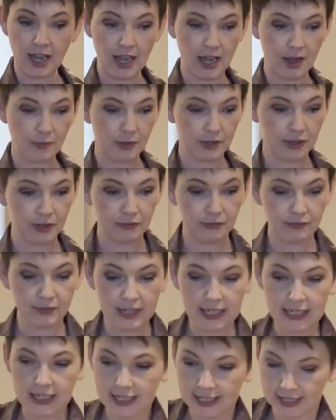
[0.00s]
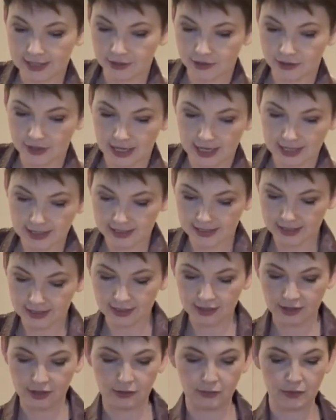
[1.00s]
level training in family therapy,
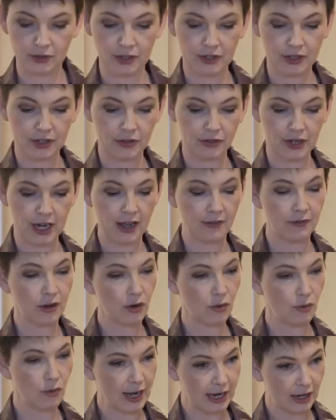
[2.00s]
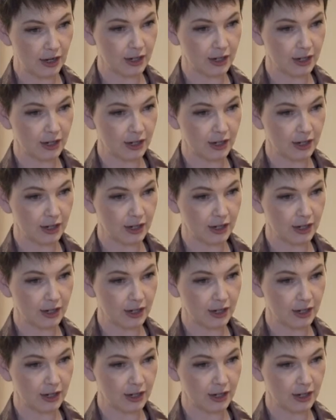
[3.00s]
again alongside the other